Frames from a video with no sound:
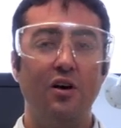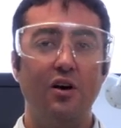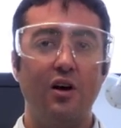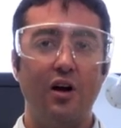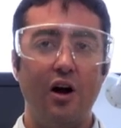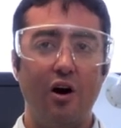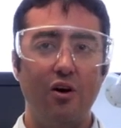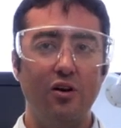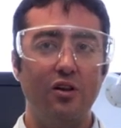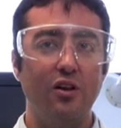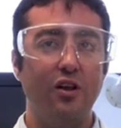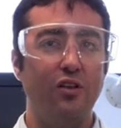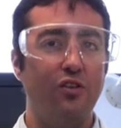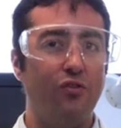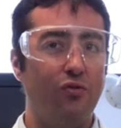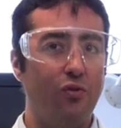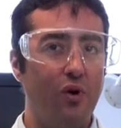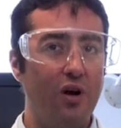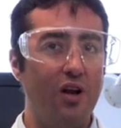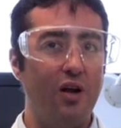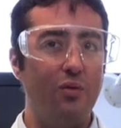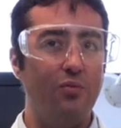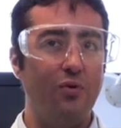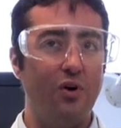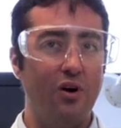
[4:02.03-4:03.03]
Currently
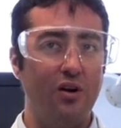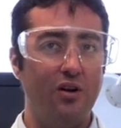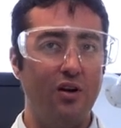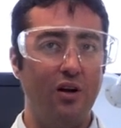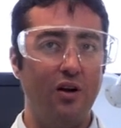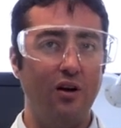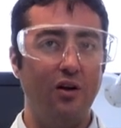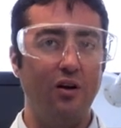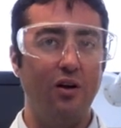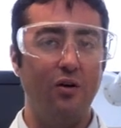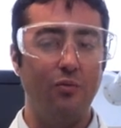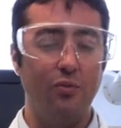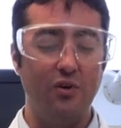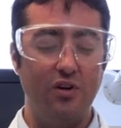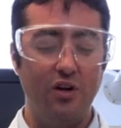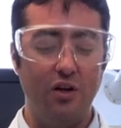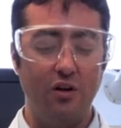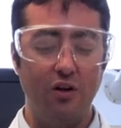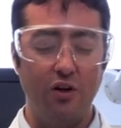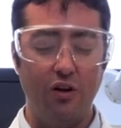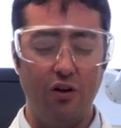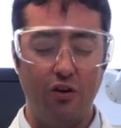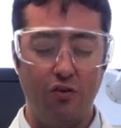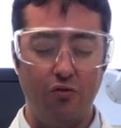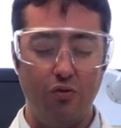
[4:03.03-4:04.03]
3D printing, and
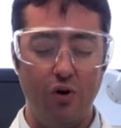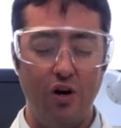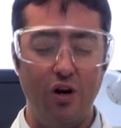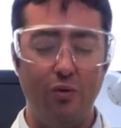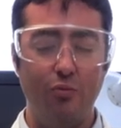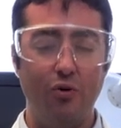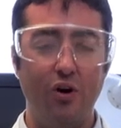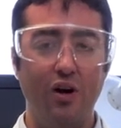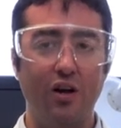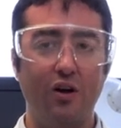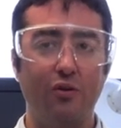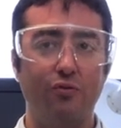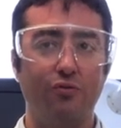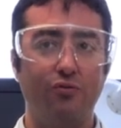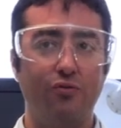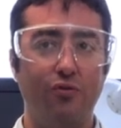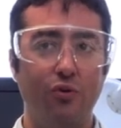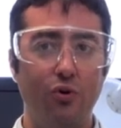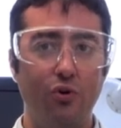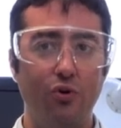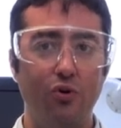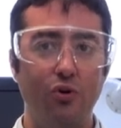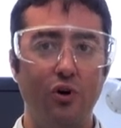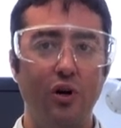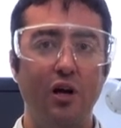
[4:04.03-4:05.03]
particularly the 3D printing of
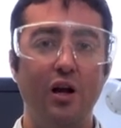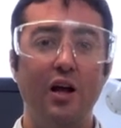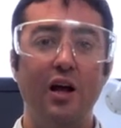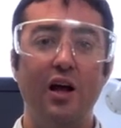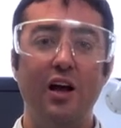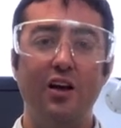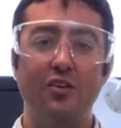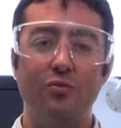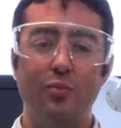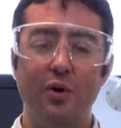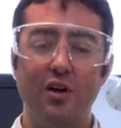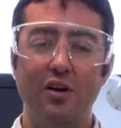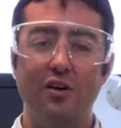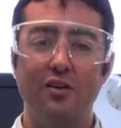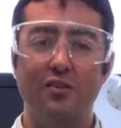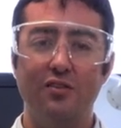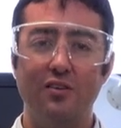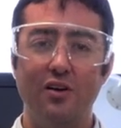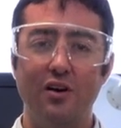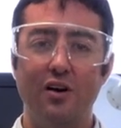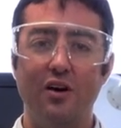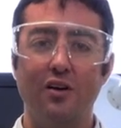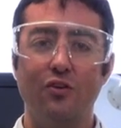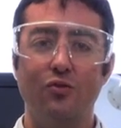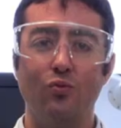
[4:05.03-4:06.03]
food, is being
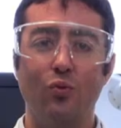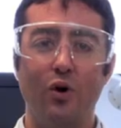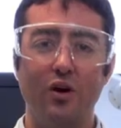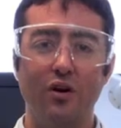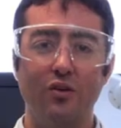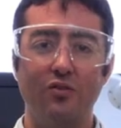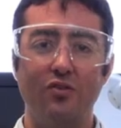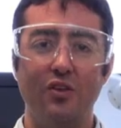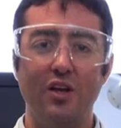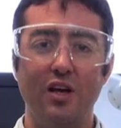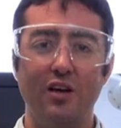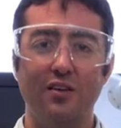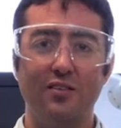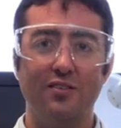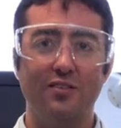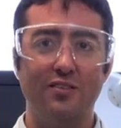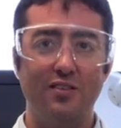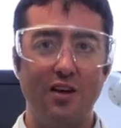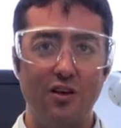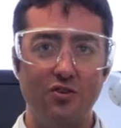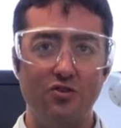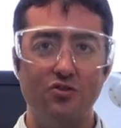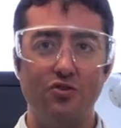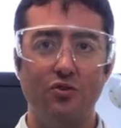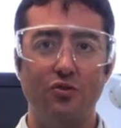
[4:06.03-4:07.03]
considered as one of the
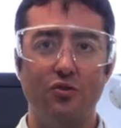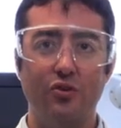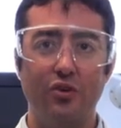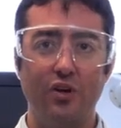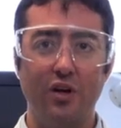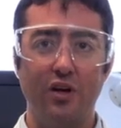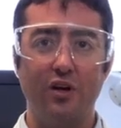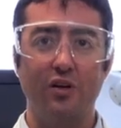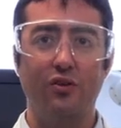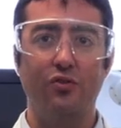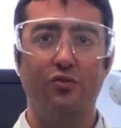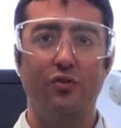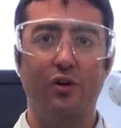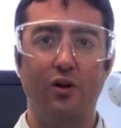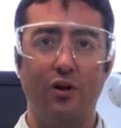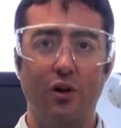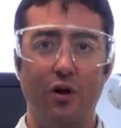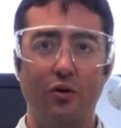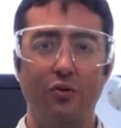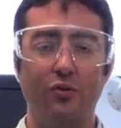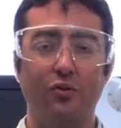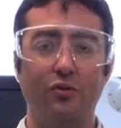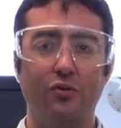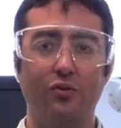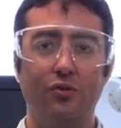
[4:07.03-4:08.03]
essential things for
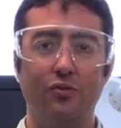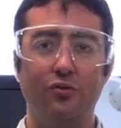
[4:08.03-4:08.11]
long